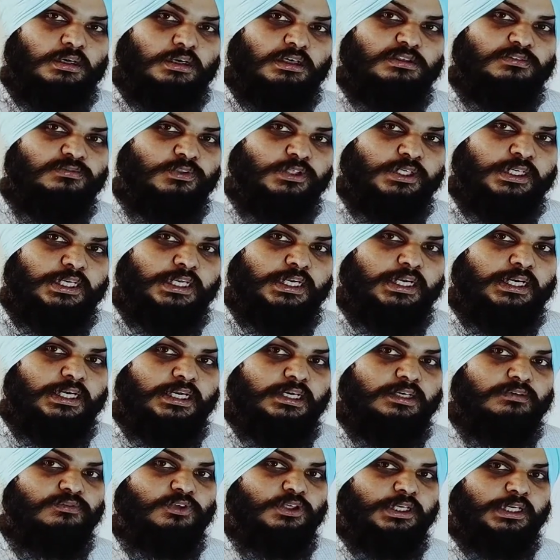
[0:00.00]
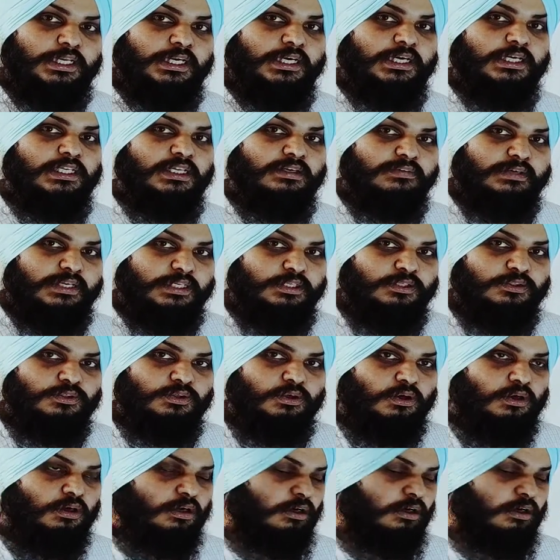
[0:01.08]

we need the value of